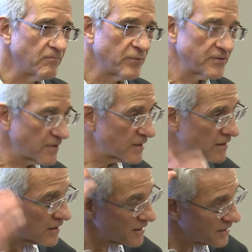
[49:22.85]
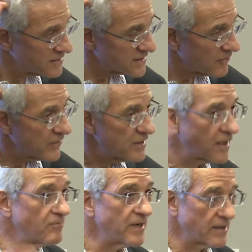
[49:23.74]
particularly some of the
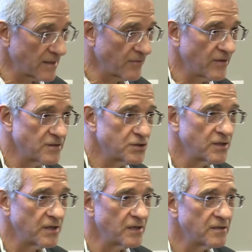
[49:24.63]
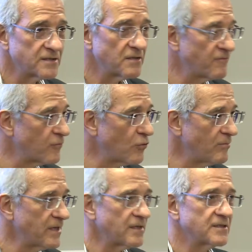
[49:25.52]
young men, like the engineers, the
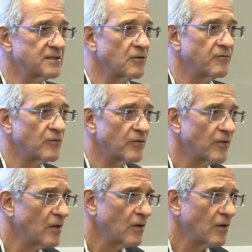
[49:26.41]
foremen, and so forth,